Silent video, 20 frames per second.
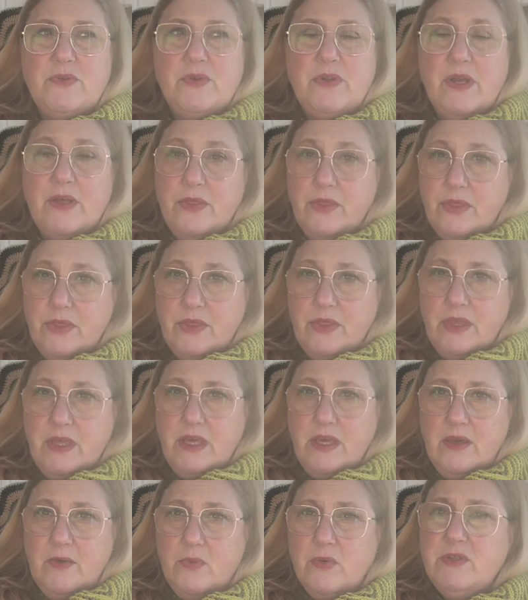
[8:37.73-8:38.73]
I
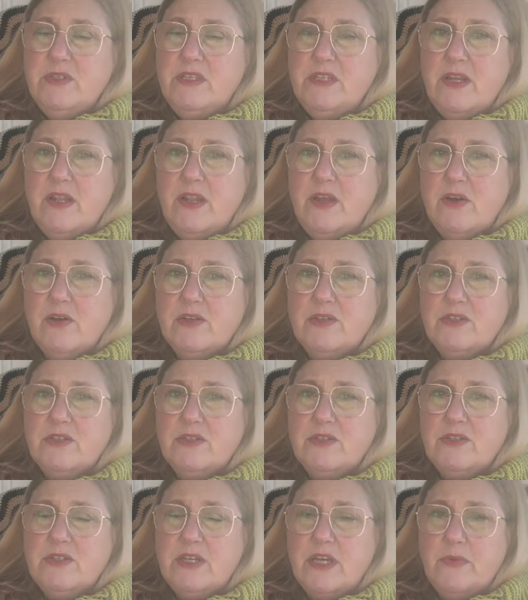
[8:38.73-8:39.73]
think, was it the
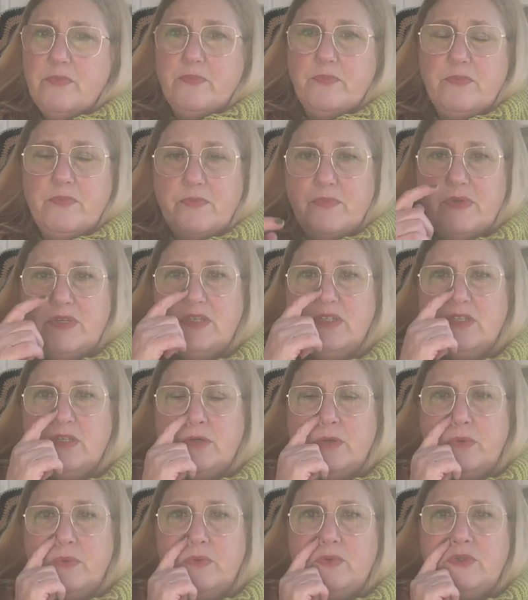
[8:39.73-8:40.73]
last
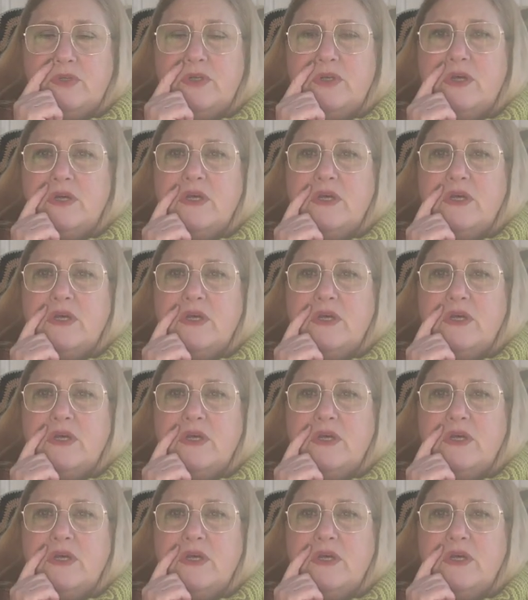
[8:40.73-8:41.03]
episode?